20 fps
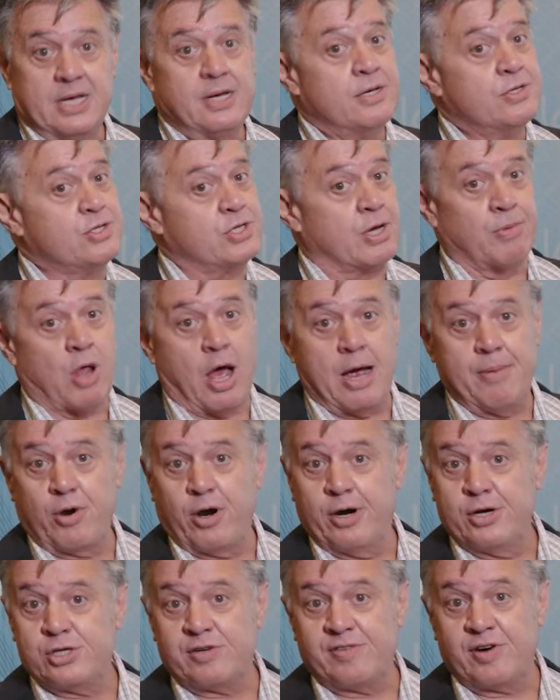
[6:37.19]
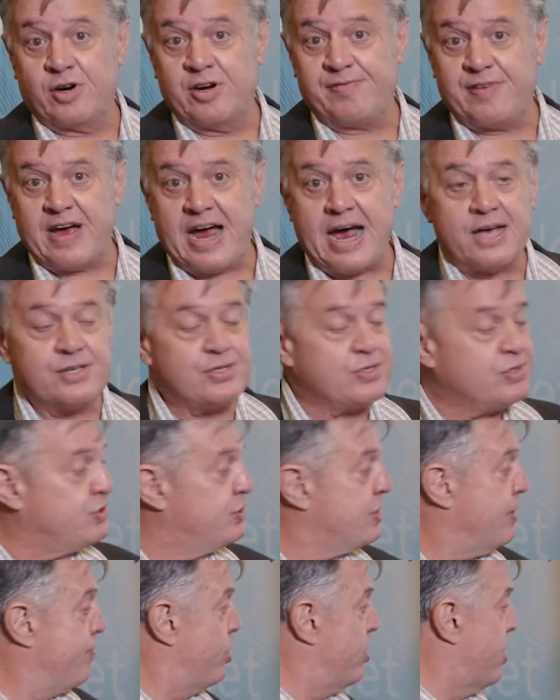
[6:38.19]
Some libraries are very fast,
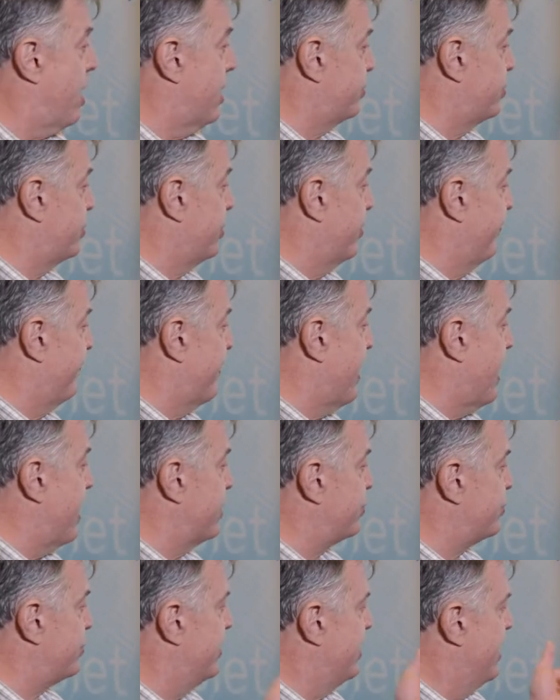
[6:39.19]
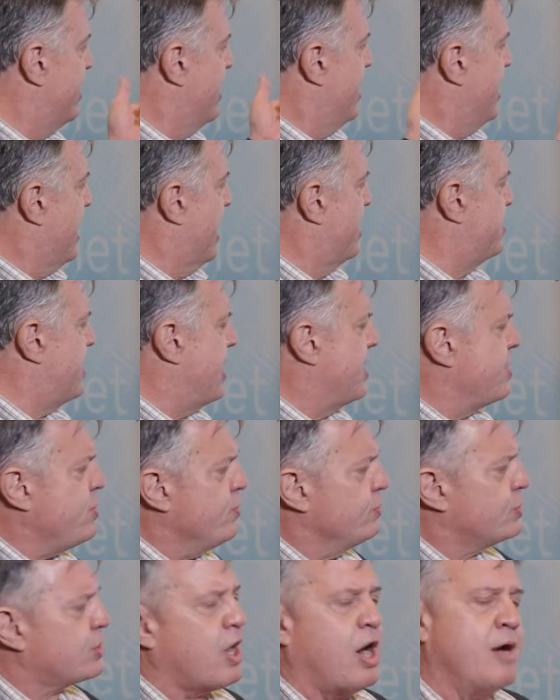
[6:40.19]
some are not so fast. And
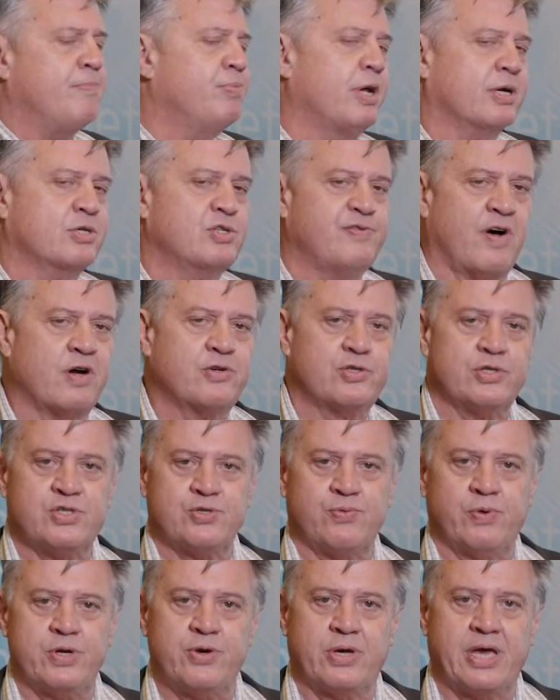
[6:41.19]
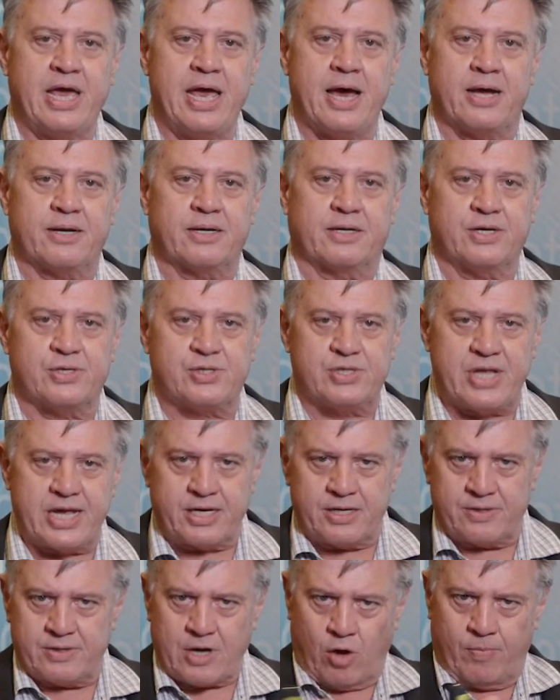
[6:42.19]
use complex functions when you can, because they
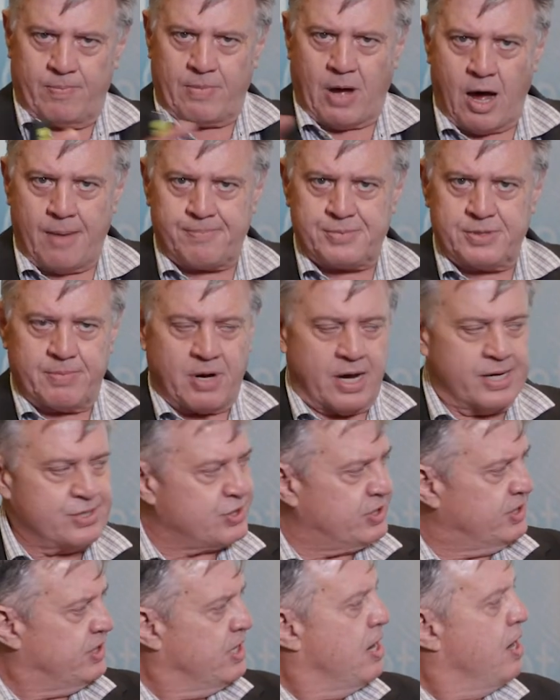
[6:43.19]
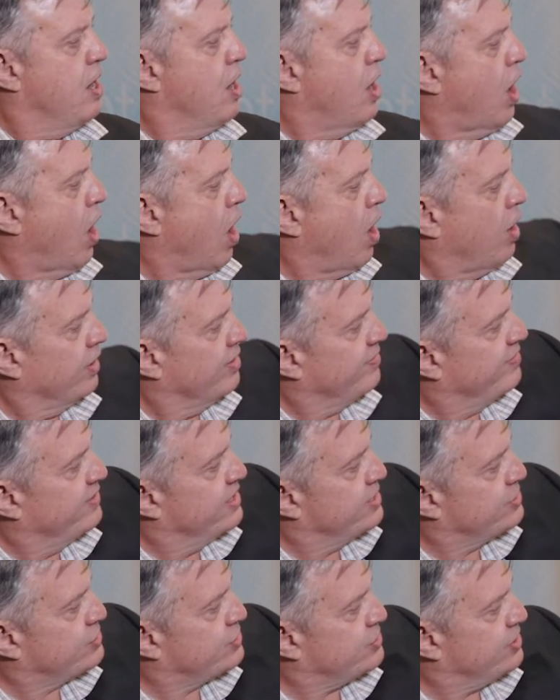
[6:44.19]
can help optimize it. All of
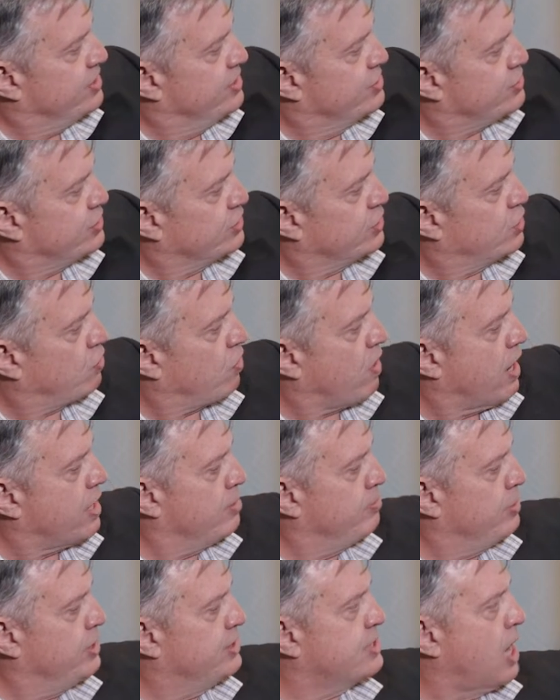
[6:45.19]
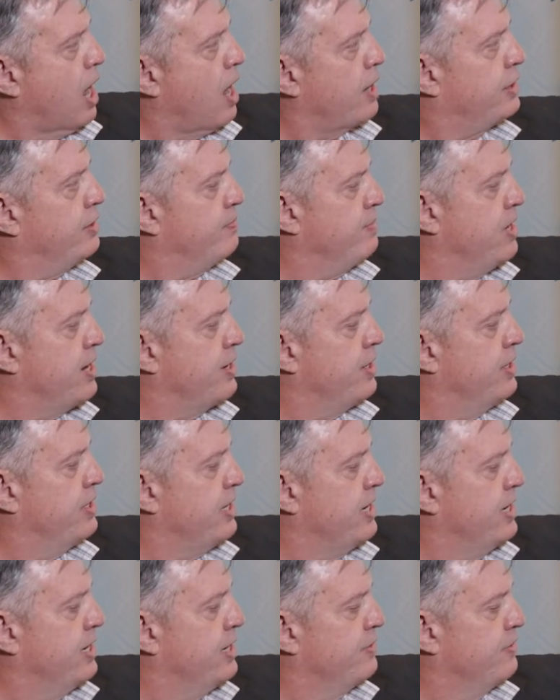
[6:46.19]
this is incredibly documented
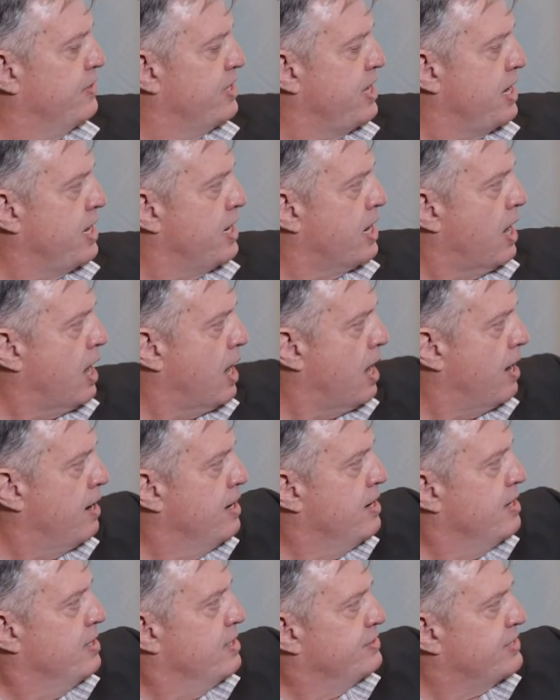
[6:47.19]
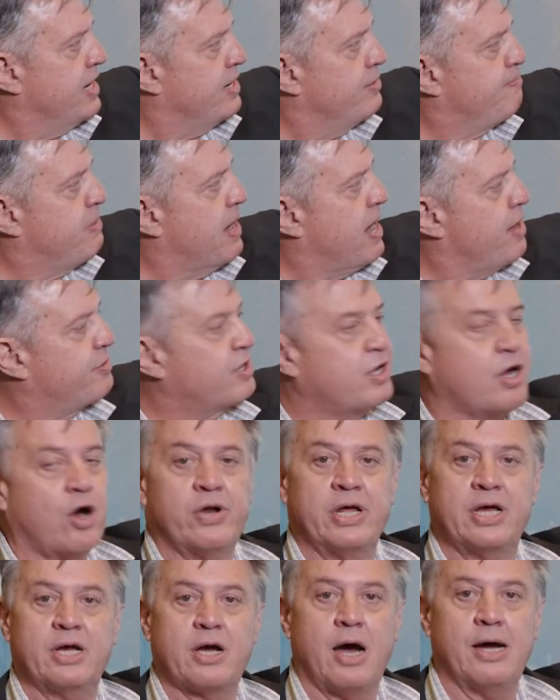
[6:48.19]
in the data path
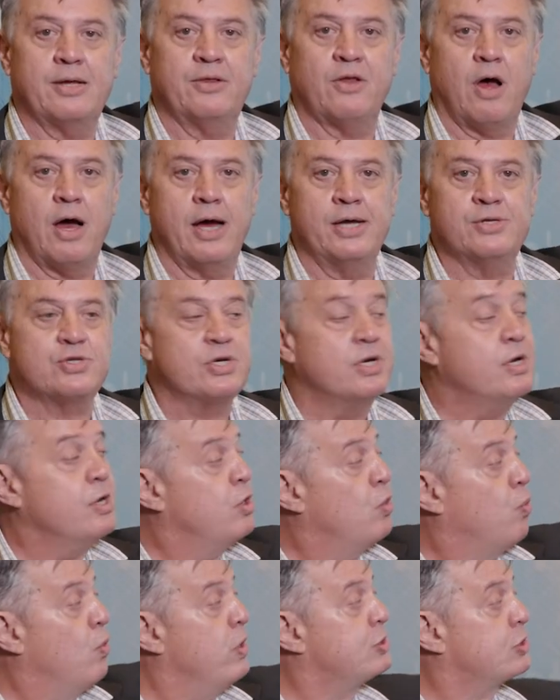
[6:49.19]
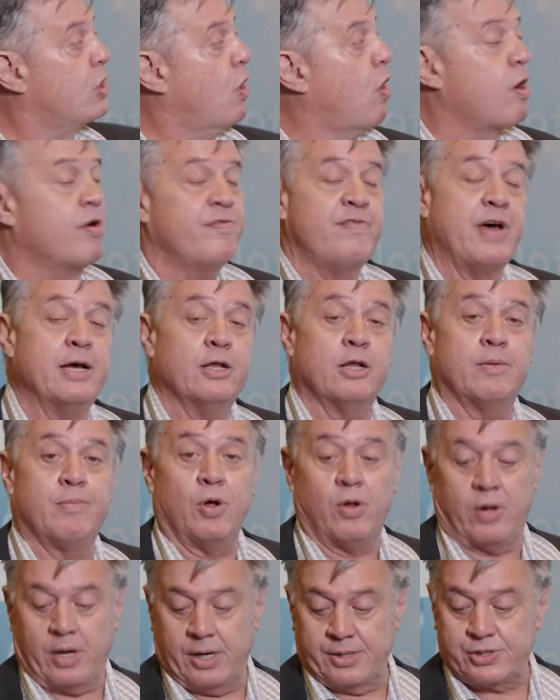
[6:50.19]
coding guidelines, which are
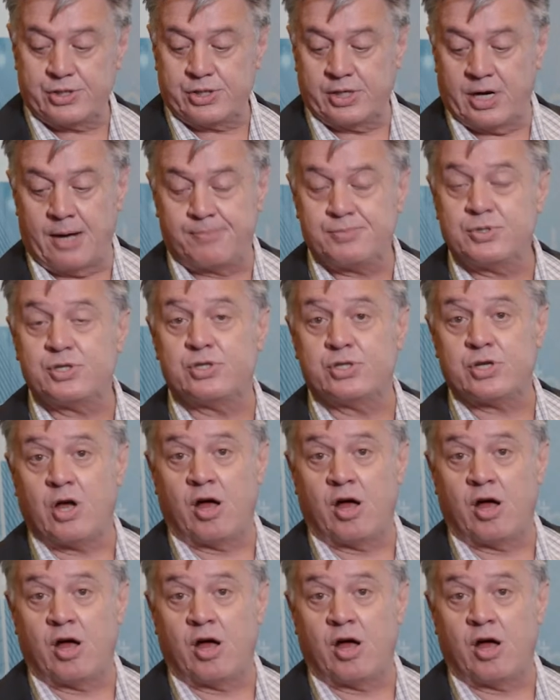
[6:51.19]
available on the Synopsys